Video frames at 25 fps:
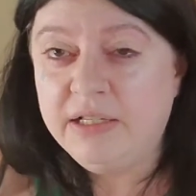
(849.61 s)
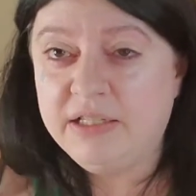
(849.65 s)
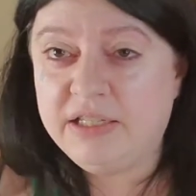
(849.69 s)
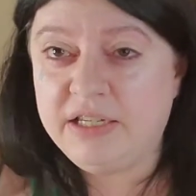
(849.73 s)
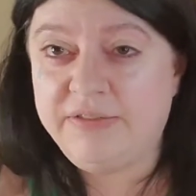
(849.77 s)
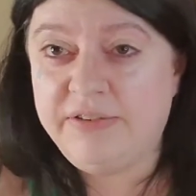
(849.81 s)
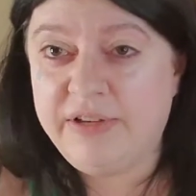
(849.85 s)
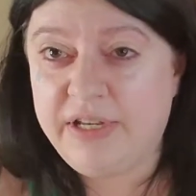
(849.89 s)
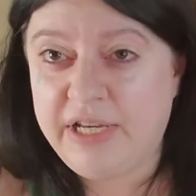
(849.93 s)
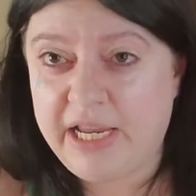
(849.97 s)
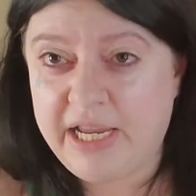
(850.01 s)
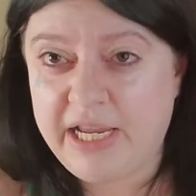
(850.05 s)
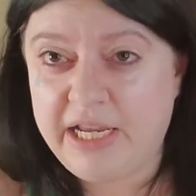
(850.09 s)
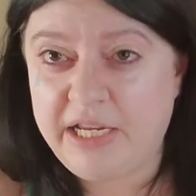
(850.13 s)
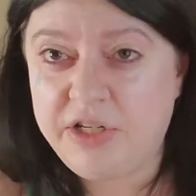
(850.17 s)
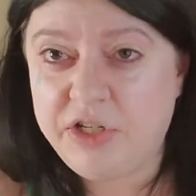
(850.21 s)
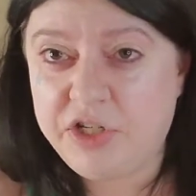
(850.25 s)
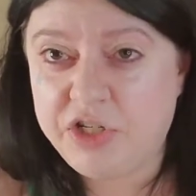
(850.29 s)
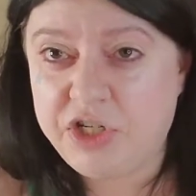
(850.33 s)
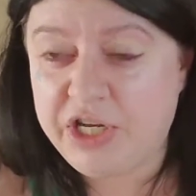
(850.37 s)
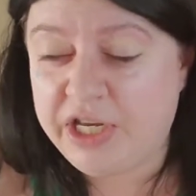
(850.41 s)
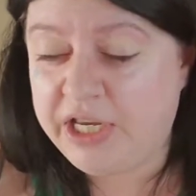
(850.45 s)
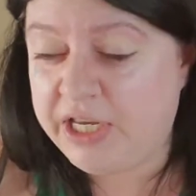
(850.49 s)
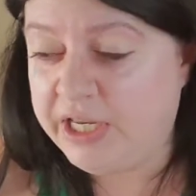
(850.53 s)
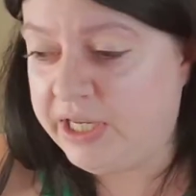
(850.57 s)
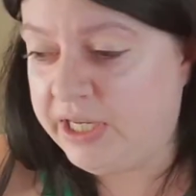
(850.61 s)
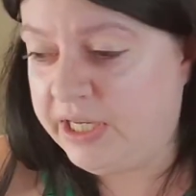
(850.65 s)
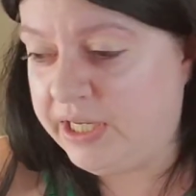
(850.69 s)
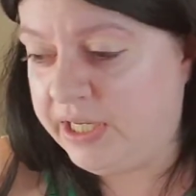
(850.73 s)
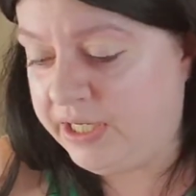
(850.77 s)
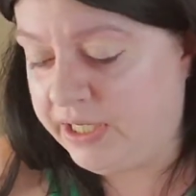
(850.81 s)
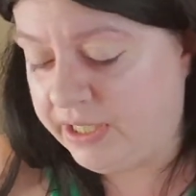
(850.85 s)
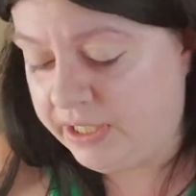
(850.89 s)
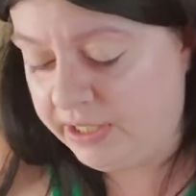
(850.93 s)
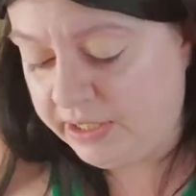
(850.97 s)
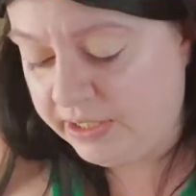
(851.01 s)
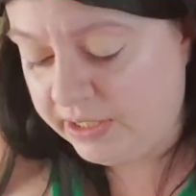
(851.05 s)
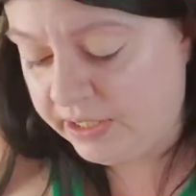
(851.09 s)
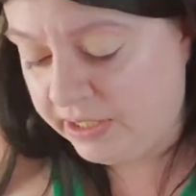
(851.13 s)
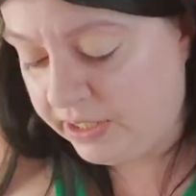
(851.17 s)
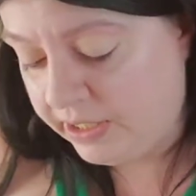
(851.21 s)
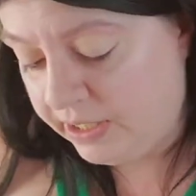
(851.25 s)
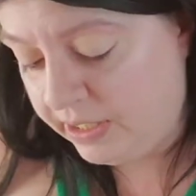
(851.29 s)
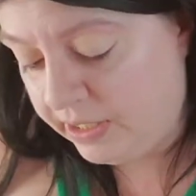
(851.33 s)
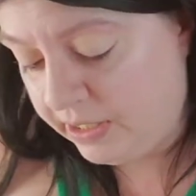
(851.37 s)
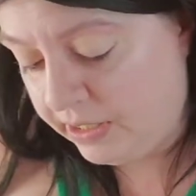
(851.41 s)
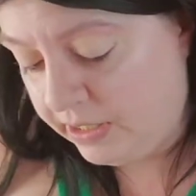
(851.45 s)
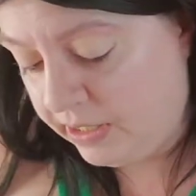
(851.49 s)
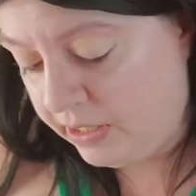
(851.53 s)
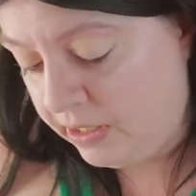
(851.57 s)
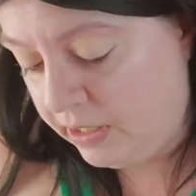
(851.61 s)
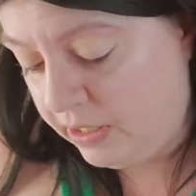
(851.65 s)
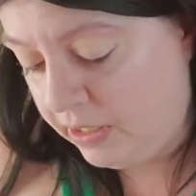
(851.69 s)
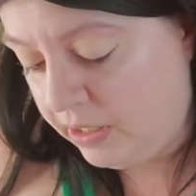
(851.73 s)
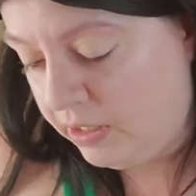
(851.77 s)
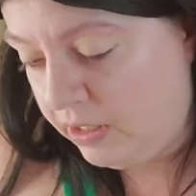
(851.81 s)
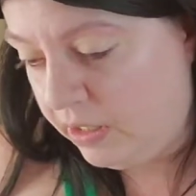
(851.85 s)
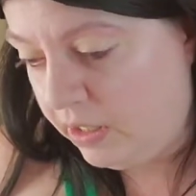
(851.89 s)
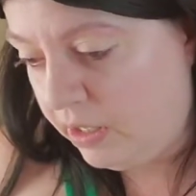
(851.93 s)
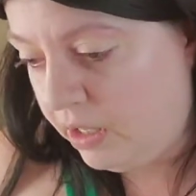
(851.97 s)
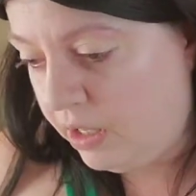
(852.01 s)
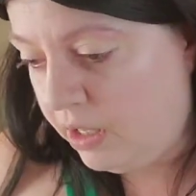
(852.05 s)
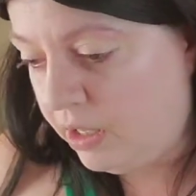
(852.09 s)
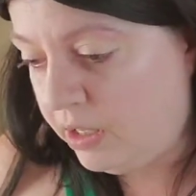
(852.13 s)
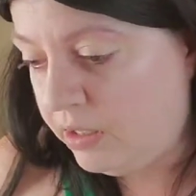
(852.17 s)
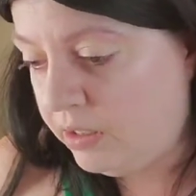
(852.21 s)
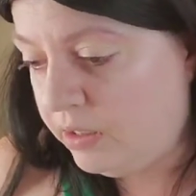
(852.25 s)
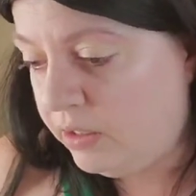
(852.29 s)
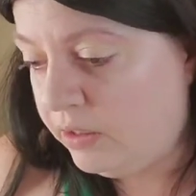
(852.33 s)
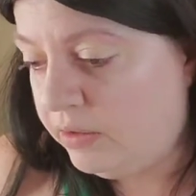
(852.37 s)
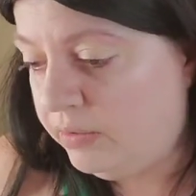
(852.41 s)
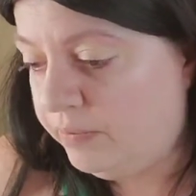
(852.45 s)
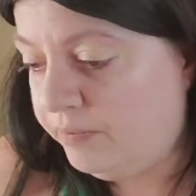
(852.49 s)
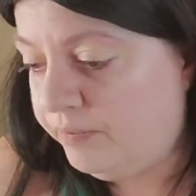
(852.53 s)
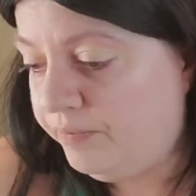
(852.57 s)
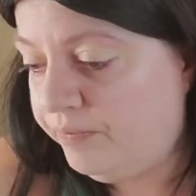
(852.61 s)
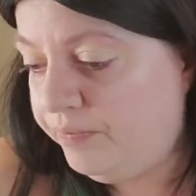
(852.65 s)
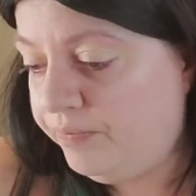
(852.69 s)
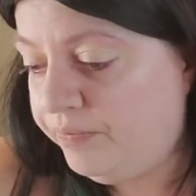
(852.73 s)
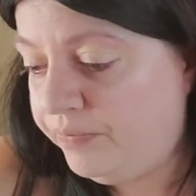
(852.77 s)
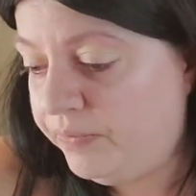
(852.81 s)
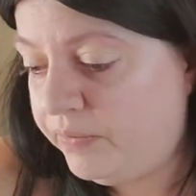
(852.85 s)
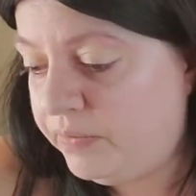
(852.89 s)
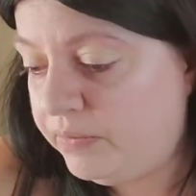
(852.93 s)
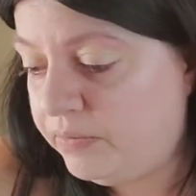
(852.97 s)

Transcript: divination. Um,